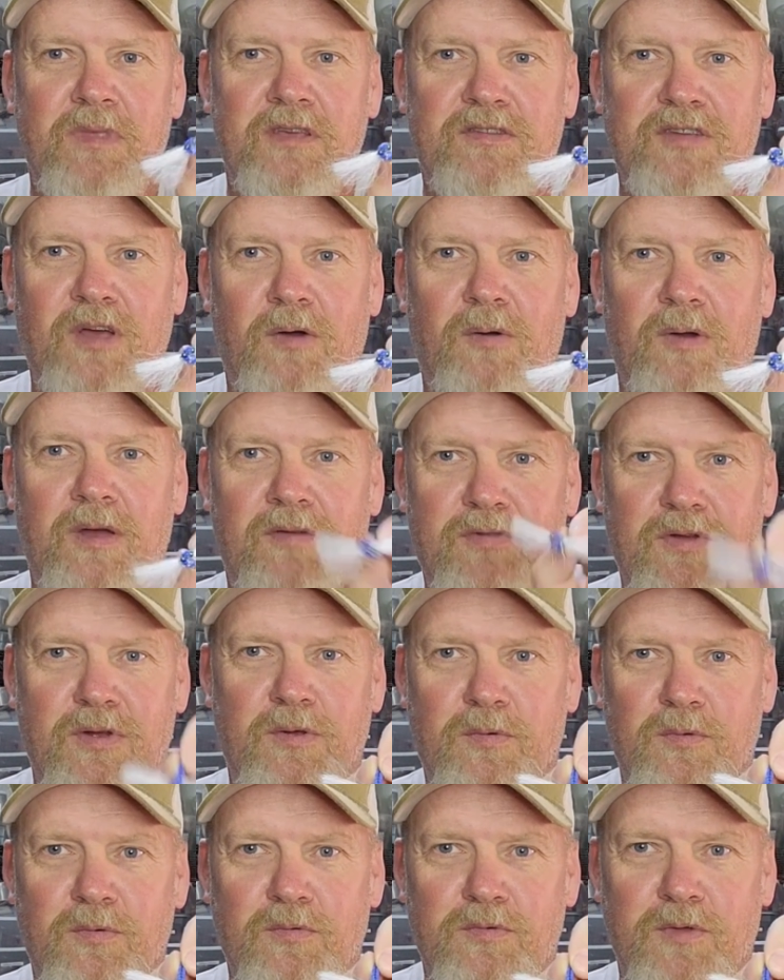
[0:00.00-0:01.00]
So if
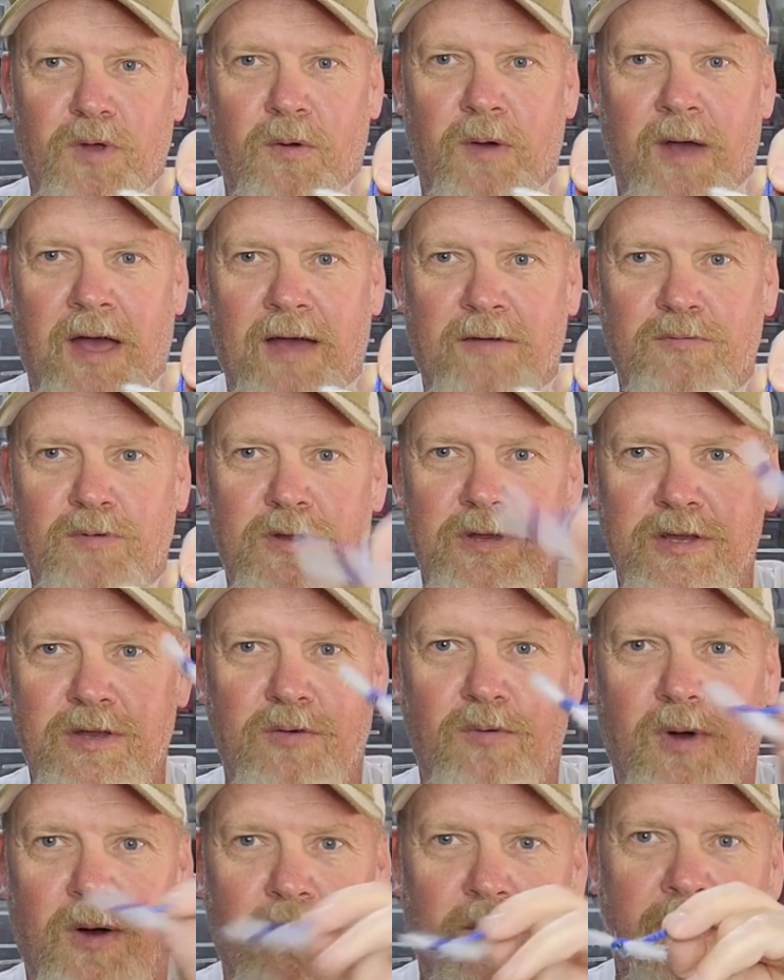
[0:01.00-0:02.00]
you don't have one and
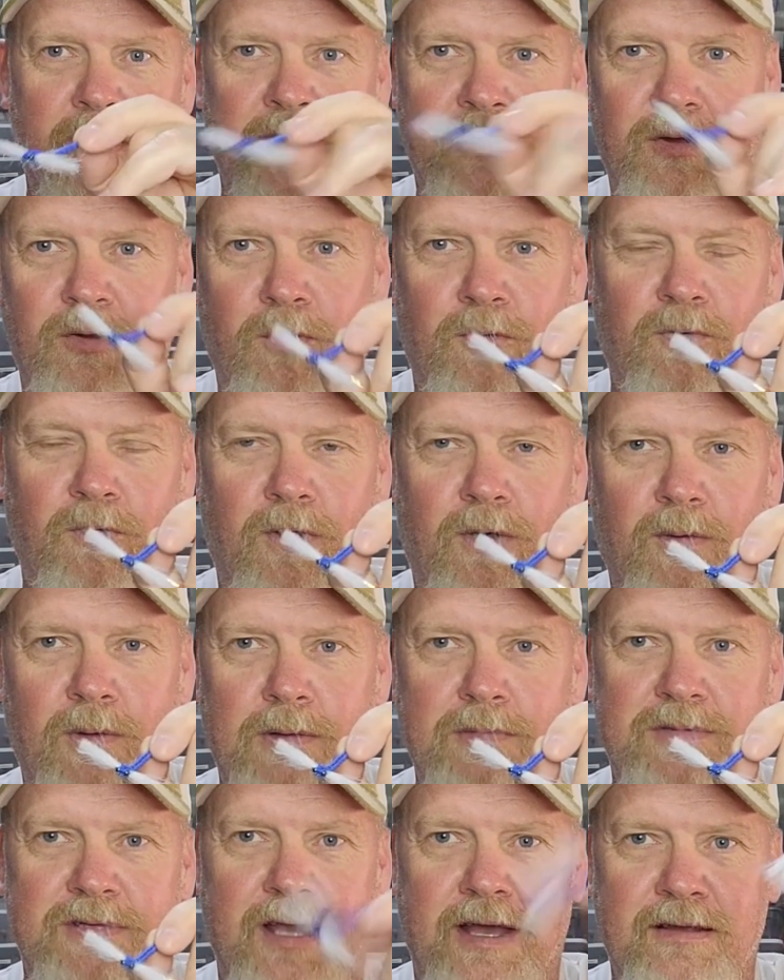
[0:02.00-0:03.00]
you want one, go to our
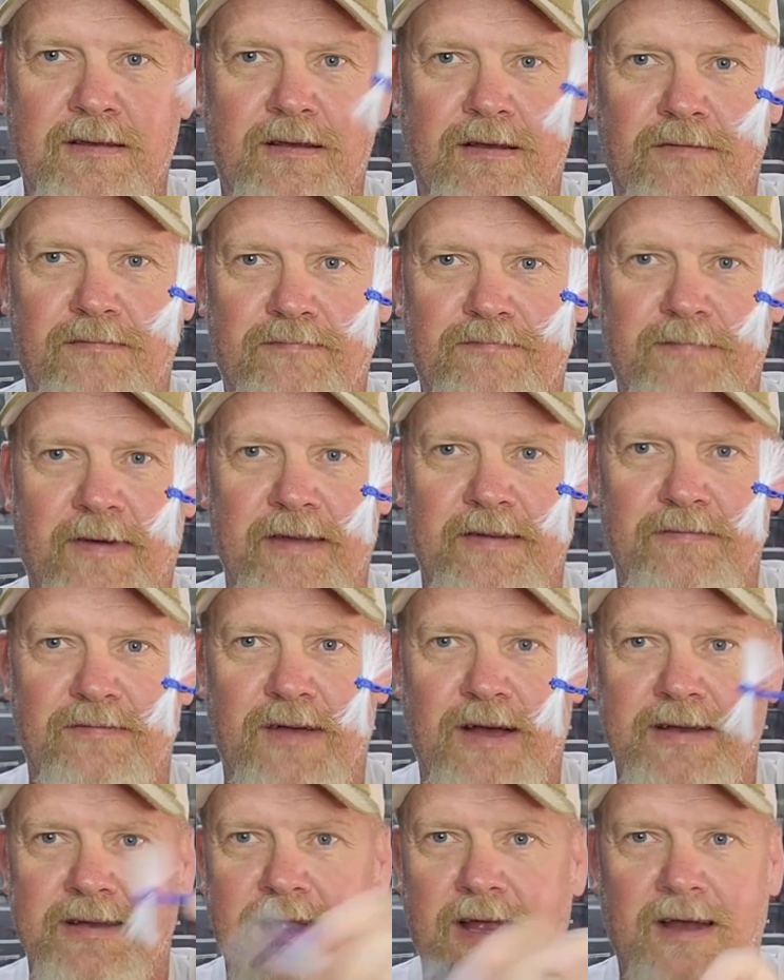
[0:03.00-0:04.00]
website, find a
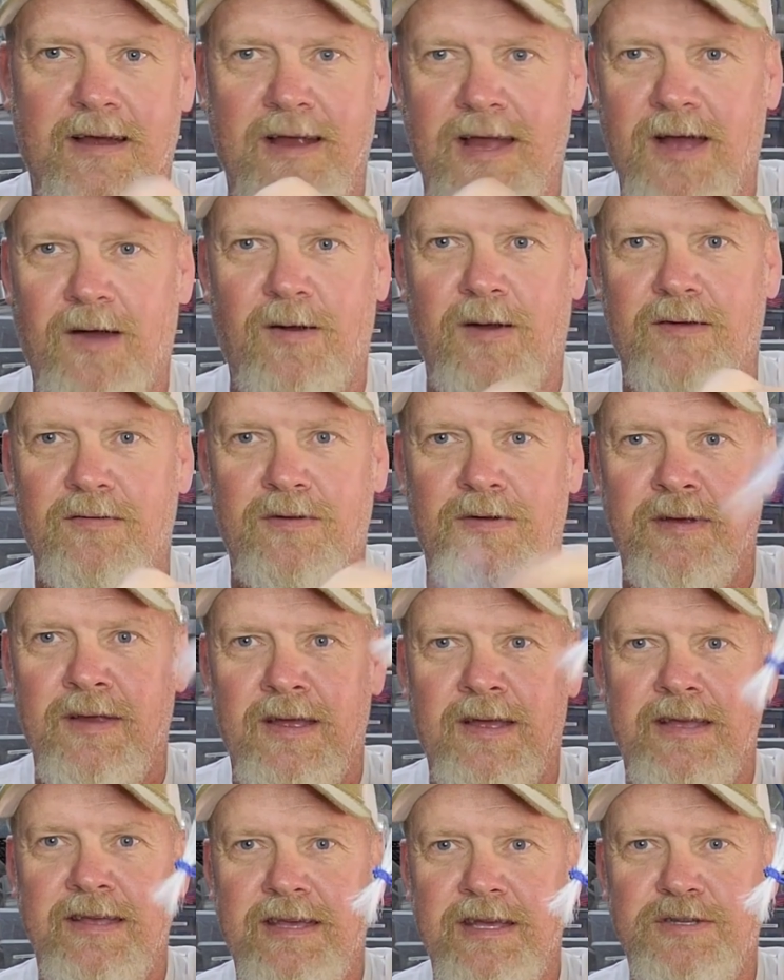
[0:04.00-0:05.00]
fly tyer, however,
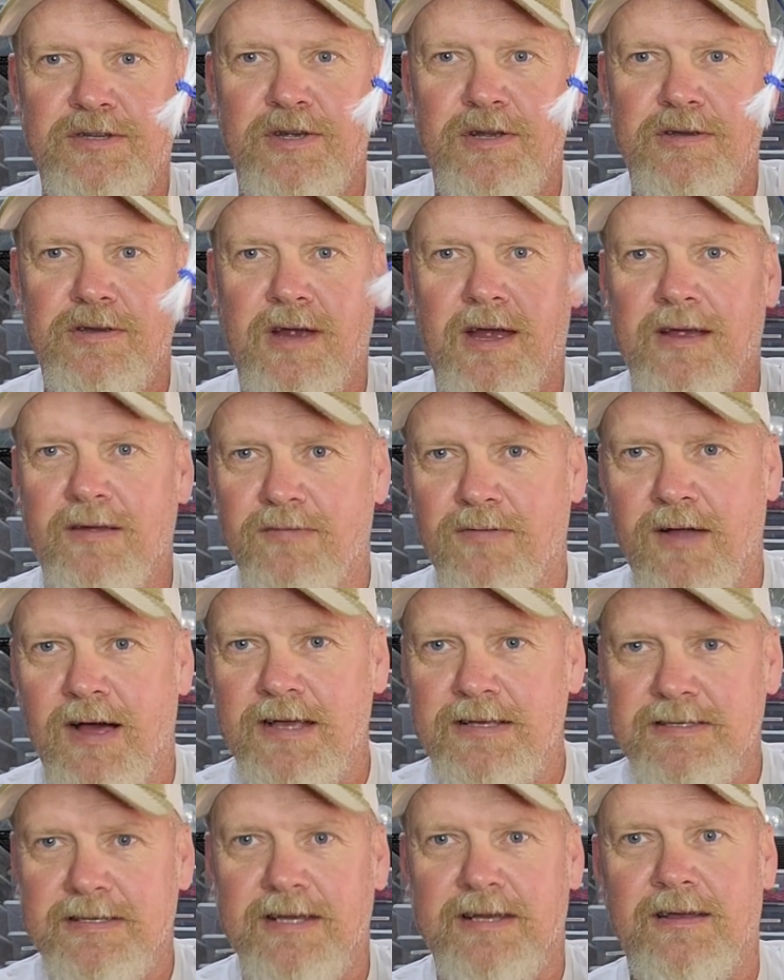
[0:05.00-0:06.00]
get you a
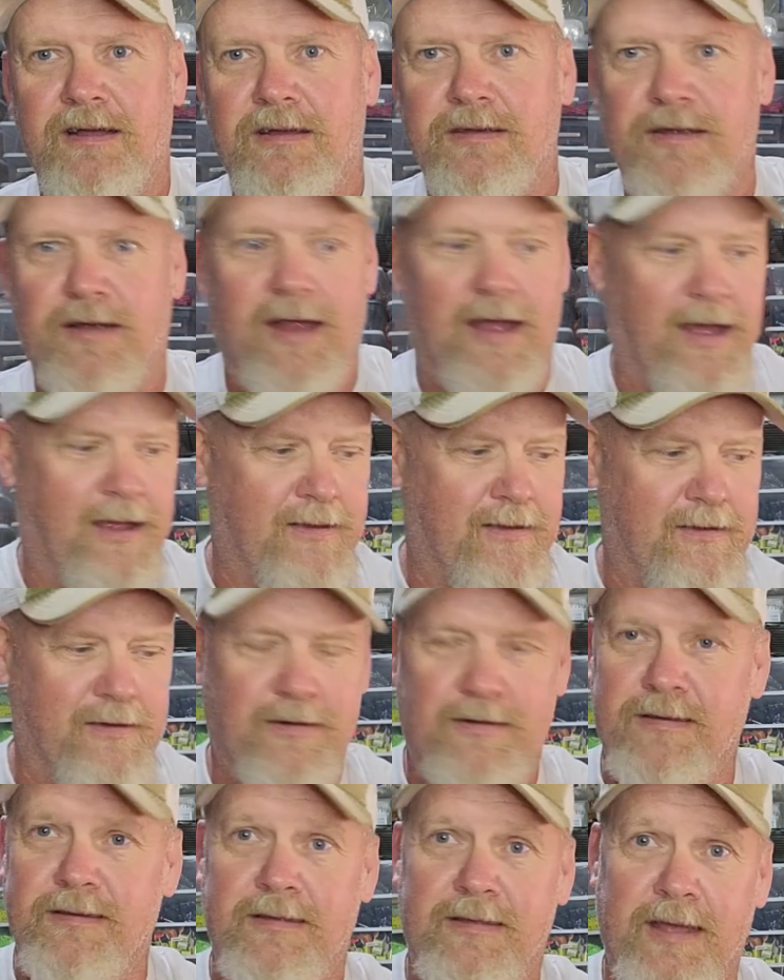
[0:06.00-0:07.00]
dragonfly, stick it on your hat.
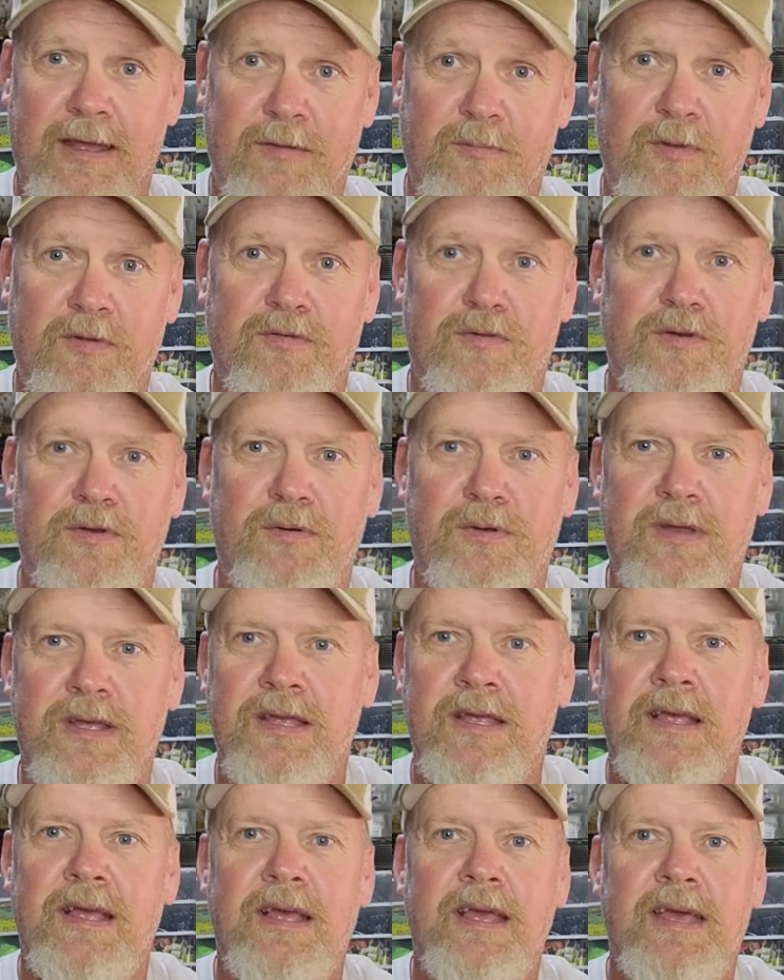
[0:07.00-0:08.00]
You're going to thank me for doing it.